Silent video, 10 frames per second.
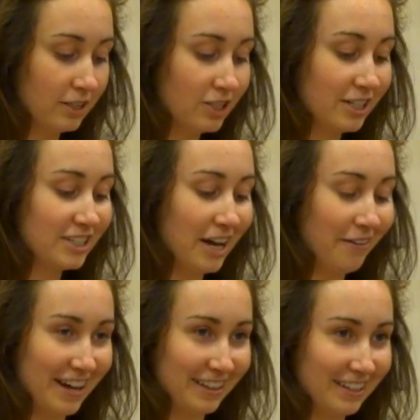Chin Chow
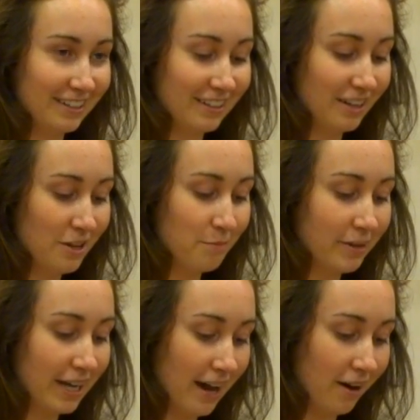Island,
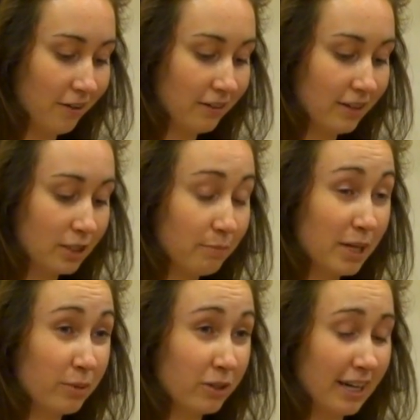Macau, the
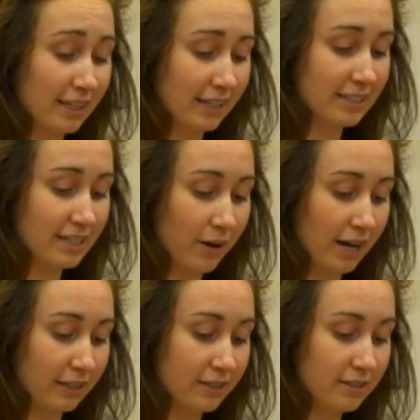Big Buddha at Lantau
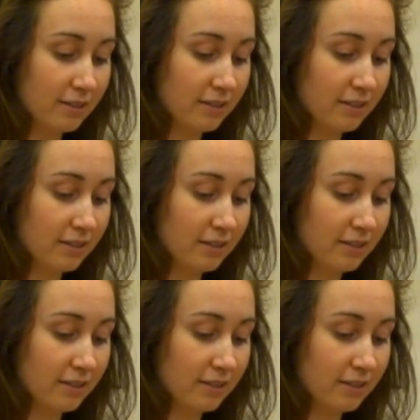Island.